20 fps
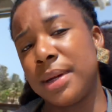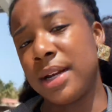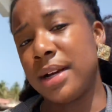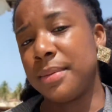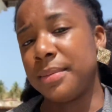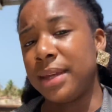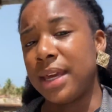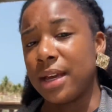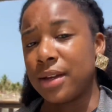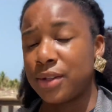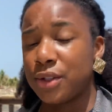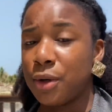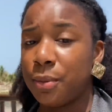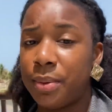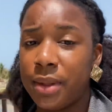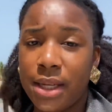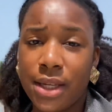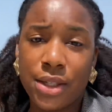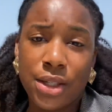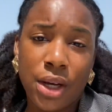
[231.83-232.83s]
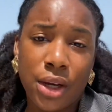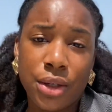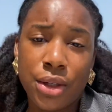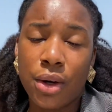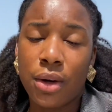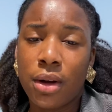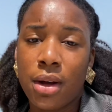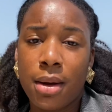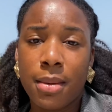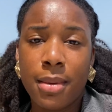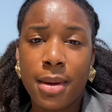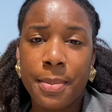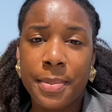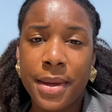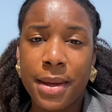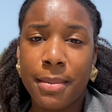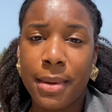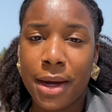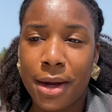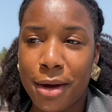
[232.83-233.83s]
um, yeah, so please y'all don't come up
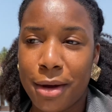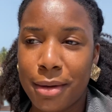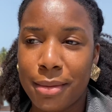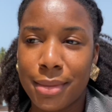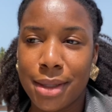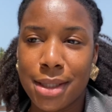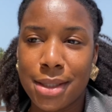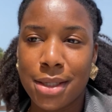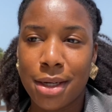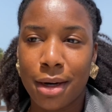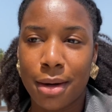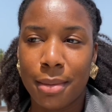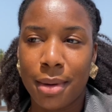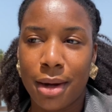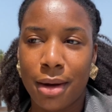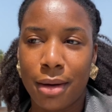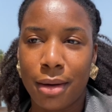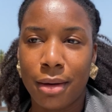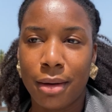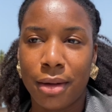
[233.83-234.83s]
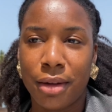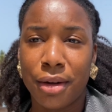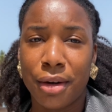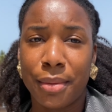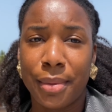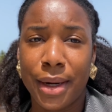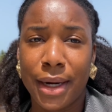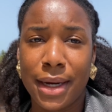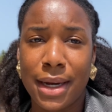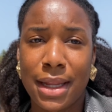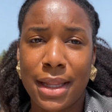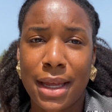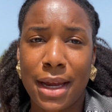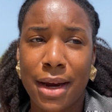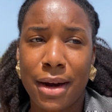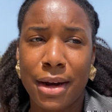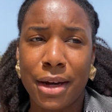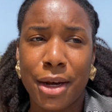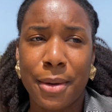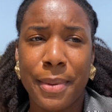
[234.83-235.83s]
in my comments talking about you're working
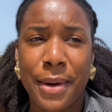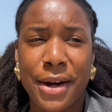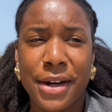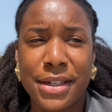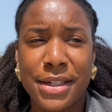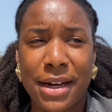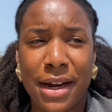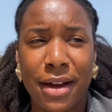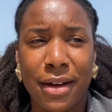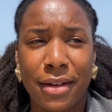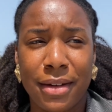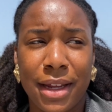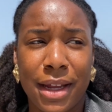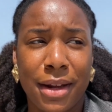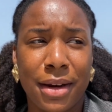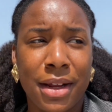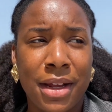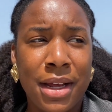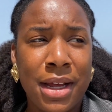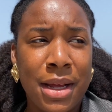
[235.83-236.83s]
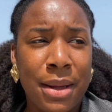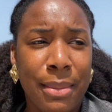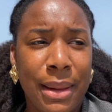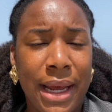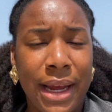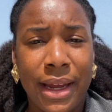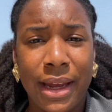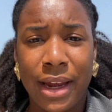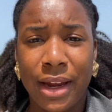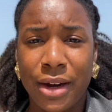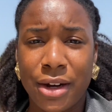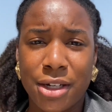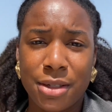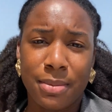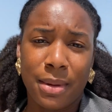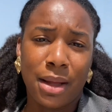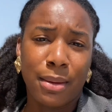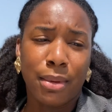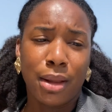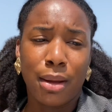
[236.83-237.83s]
there and your parents are out at Black Acres,
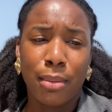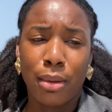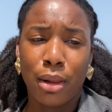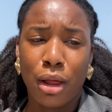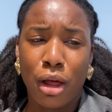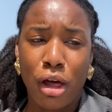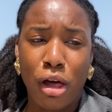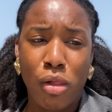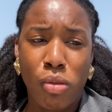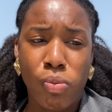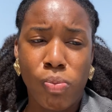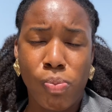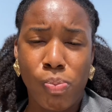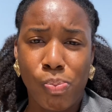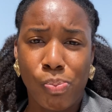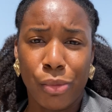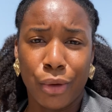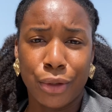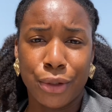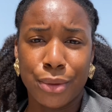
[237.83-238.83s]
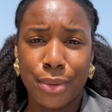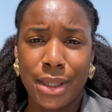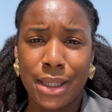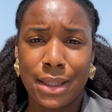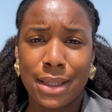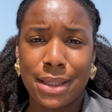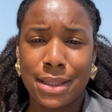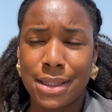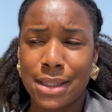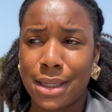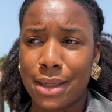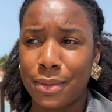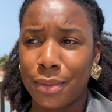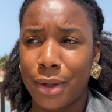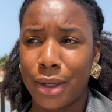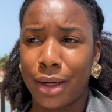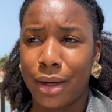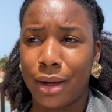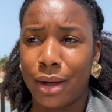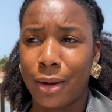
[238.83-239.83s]
blah, blah, blah, doing this and
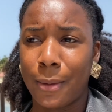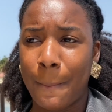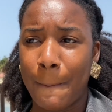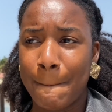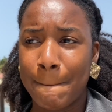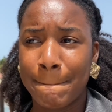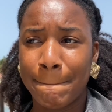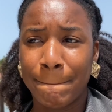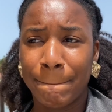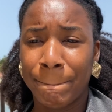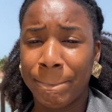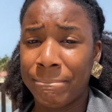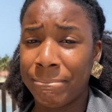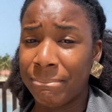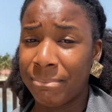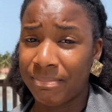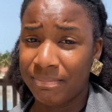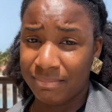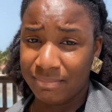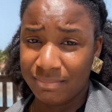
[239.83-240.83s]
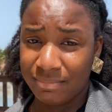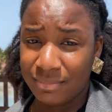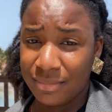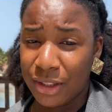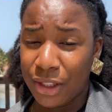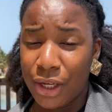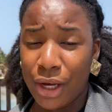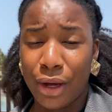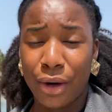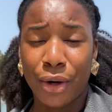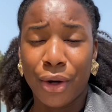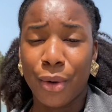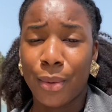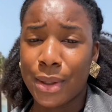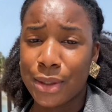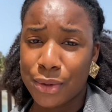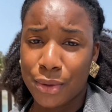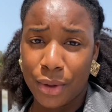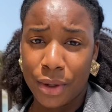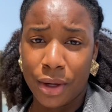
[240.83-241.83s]
whatnot. Y'all don't know
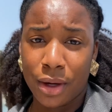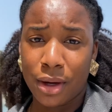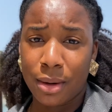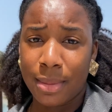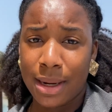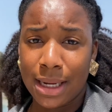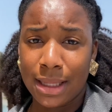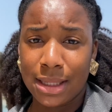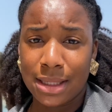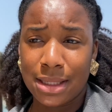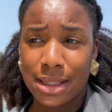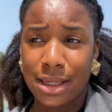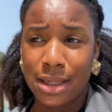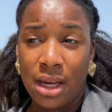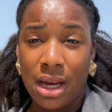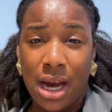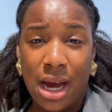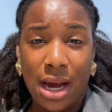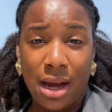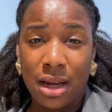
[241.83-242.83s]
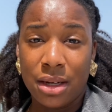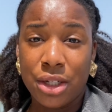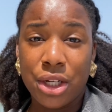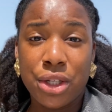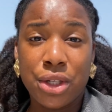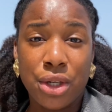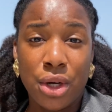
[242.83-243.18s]
what's going on behind the scenes. I just